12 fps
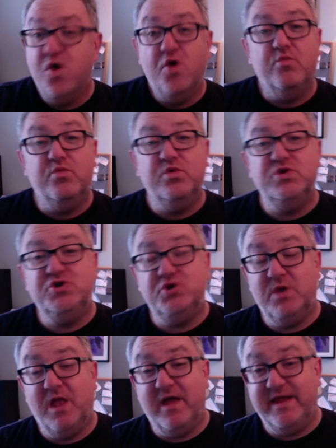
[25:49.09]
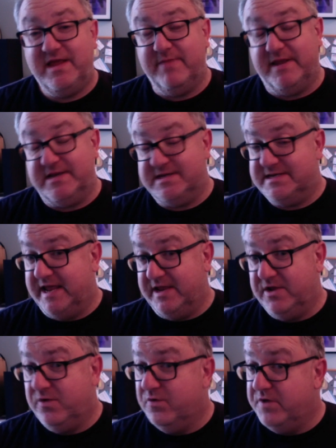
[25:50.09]
Would you like me to
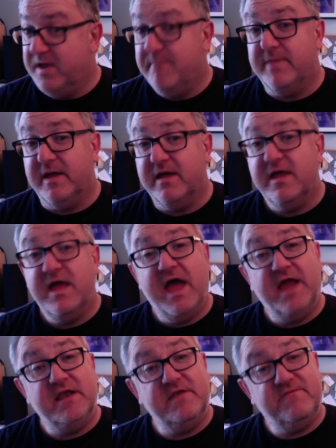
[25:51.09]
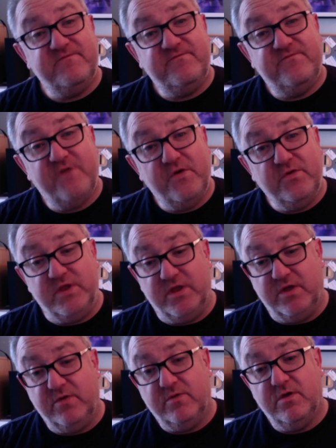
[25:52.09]
take your number and phone you
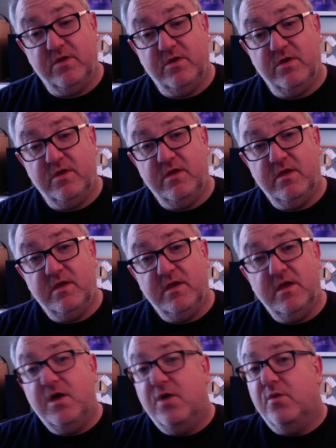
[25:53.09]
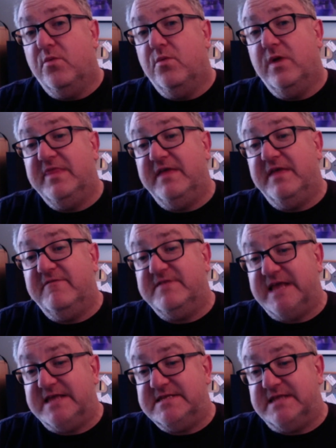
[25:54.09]
when they've
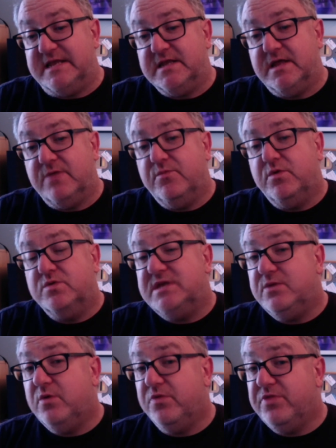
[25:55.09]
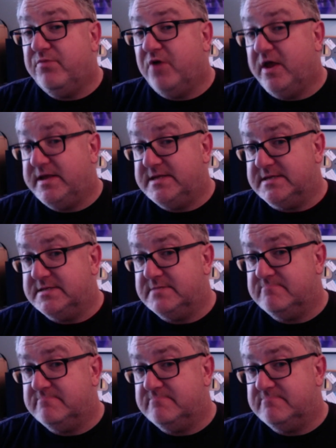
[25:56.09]
assessed it, and we'll see what the price is?